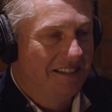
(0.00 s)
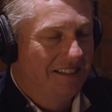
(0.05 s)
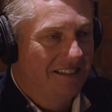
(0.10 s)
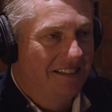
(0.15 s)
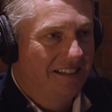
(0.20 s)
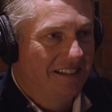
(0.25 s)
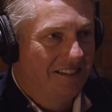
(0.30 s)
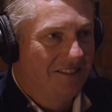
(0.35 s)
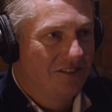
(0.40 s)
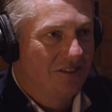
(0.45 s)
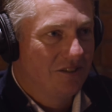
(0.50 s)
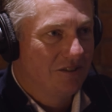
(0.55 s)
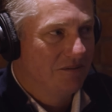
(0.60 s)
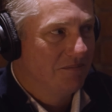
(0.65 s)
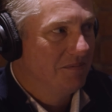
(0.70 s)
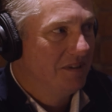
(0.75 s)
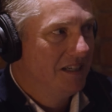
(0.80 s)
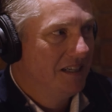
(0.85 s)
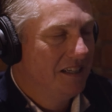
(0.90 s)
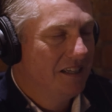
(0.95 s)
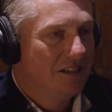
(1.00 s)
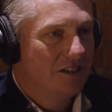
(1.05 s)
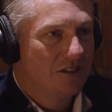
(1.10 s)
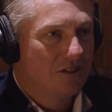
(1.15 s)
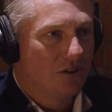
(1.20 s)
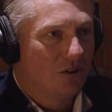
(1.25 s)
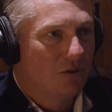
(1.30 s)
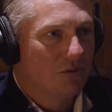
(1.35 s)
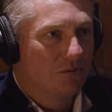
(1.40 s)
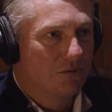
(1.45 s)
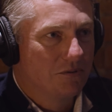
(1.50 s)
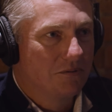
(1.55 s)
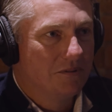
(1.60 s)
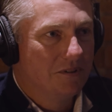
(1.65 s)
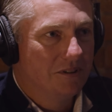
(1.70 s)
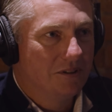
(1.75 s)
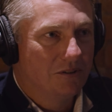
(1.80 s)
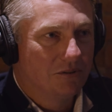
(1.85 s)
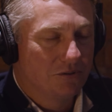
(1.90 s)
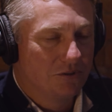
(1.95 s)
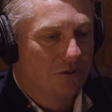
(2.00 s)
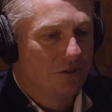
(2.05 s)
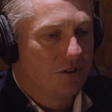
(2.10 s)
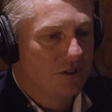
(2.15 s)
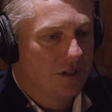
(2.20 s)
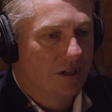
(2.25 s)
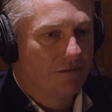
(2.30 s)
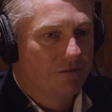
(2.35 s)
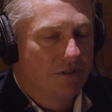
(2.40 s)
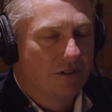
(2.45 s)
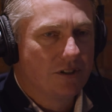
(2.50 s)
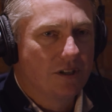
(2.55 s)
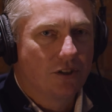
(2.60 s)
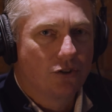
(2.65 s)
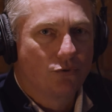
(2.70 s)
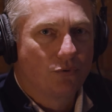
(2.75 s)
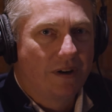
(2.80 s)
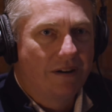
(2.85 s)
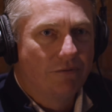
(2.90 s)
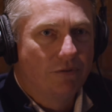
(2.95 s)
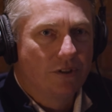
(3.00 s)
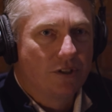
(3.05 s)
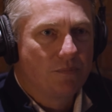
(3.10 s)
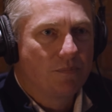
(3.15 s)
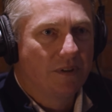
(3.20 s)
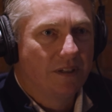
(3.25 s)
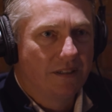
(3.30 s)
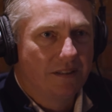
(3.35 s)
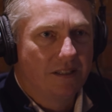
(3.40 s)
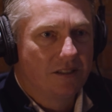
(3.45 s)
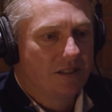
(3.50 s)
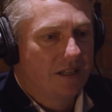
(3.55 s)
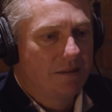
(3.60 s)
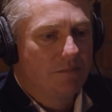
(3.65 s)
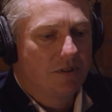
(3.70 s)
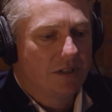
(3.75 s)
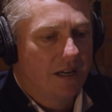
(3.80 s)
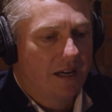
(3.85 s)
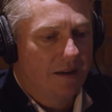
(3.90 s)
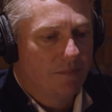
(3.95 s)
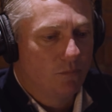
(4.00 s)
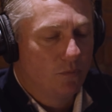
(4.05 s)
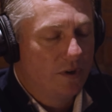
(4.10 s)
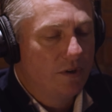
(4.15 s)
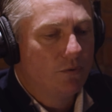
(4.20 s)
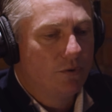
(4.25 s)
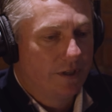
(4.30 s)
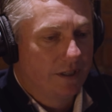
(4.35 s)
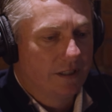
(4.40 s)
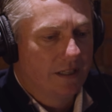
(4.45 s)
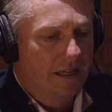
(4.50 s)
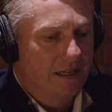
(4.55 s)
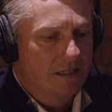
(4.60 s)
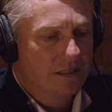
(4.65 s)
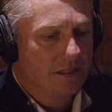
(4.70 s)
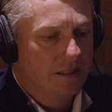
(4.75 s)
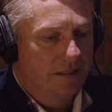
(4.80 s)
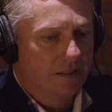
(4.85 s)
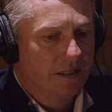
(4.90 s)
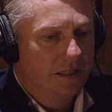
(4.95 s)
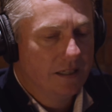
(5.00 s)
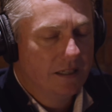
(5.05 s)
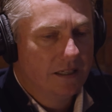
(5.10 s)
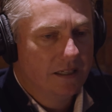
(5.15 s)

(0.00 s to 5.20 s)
and, mm-hmm. and to, to hold, hold yourself in such reverence. But at the same time, we realized that